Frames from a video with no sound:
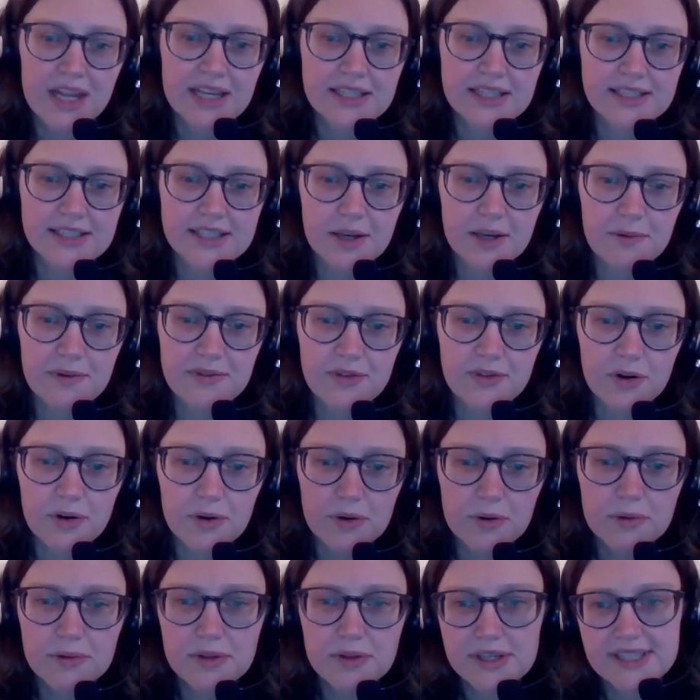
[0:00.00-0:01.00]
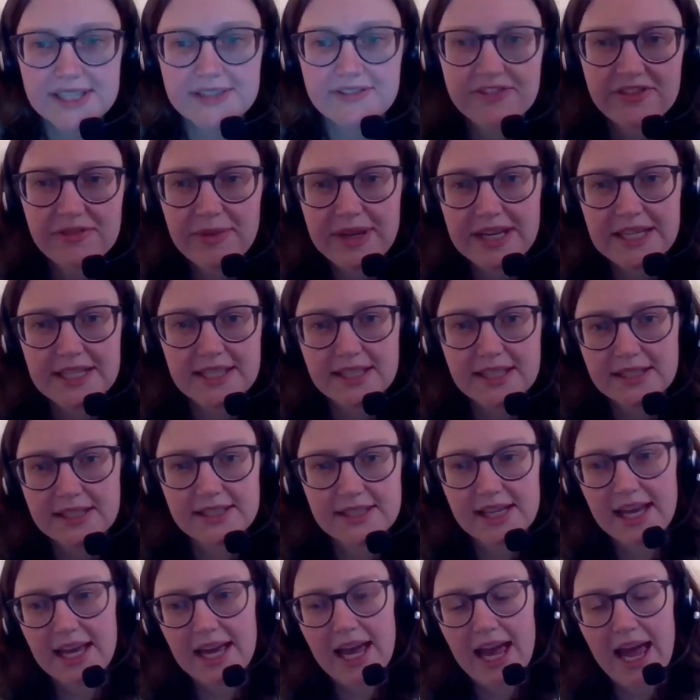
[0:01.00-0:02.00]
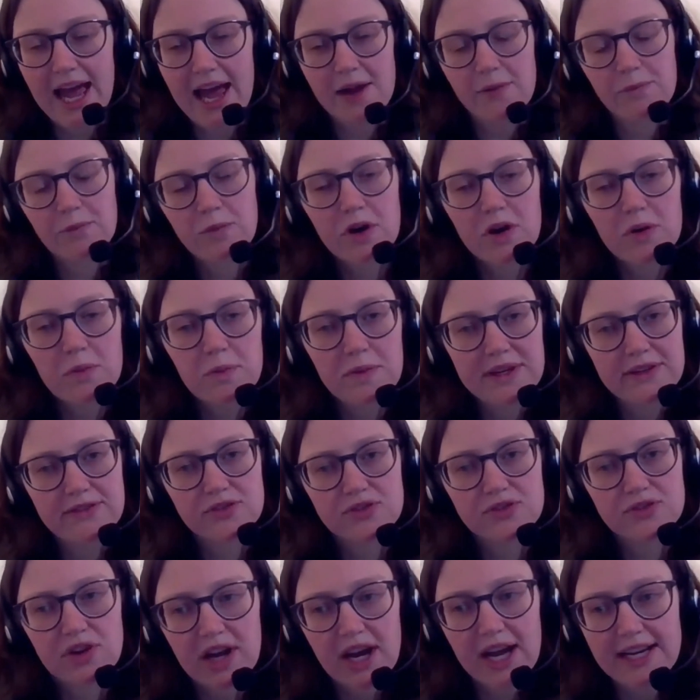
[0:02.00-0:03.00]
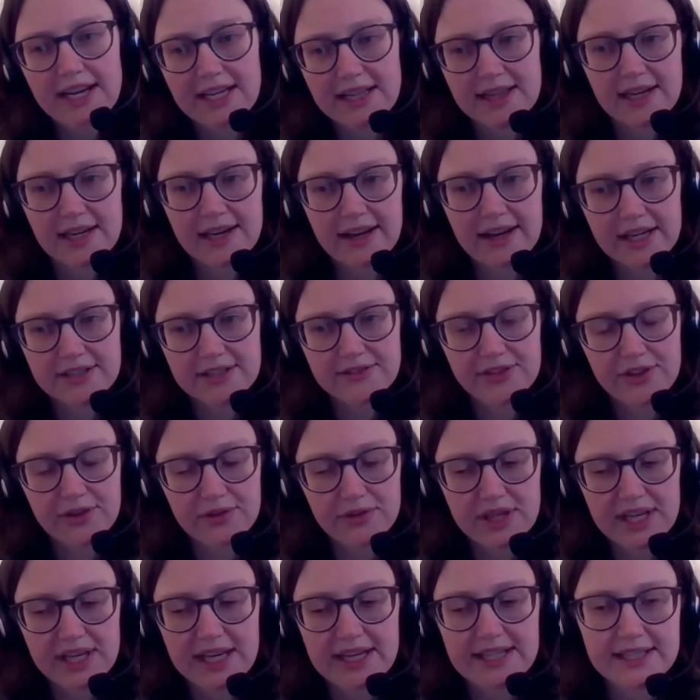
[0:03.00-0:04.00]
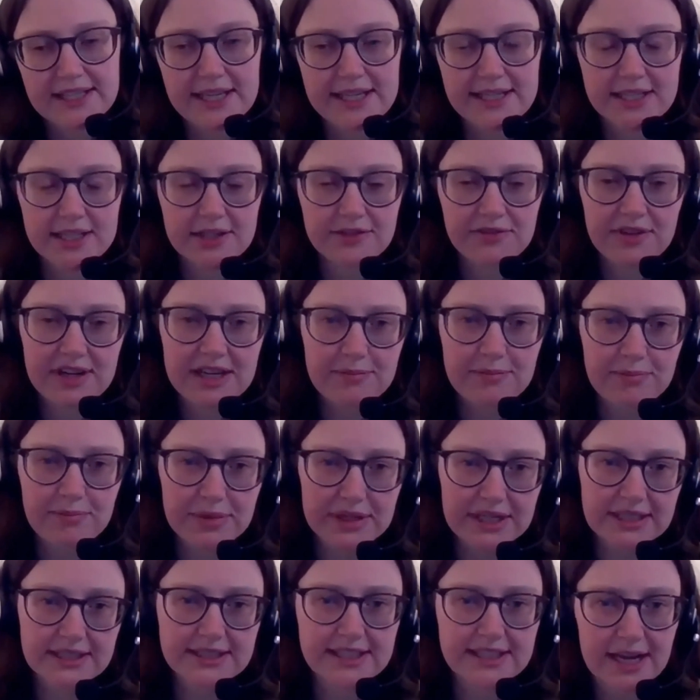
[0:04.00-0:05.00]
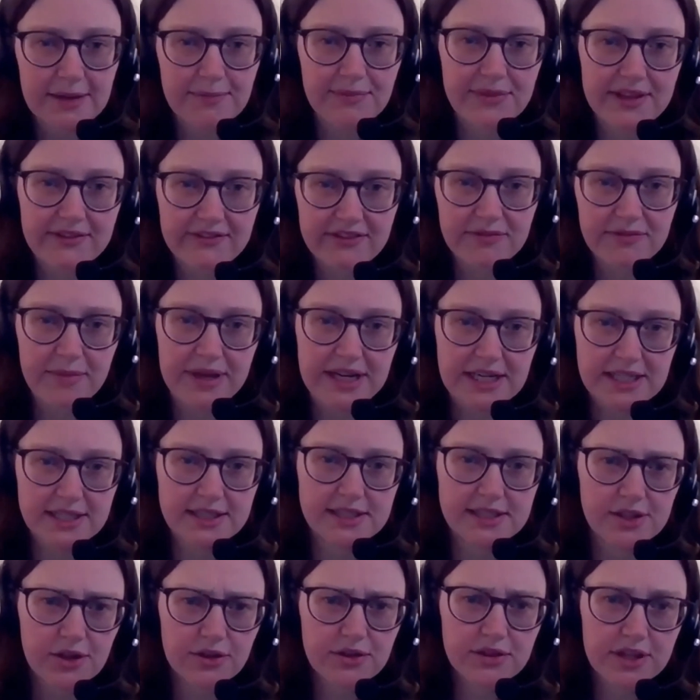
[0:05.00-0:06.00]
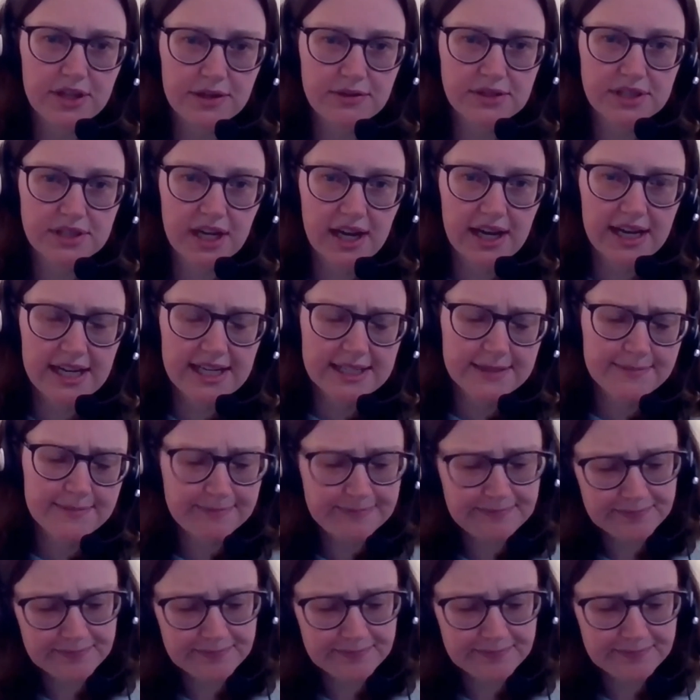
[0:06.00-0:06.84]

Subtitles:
So we've got all those informations there. And what we've tried in the last few years is to really build up the information that's on those guides.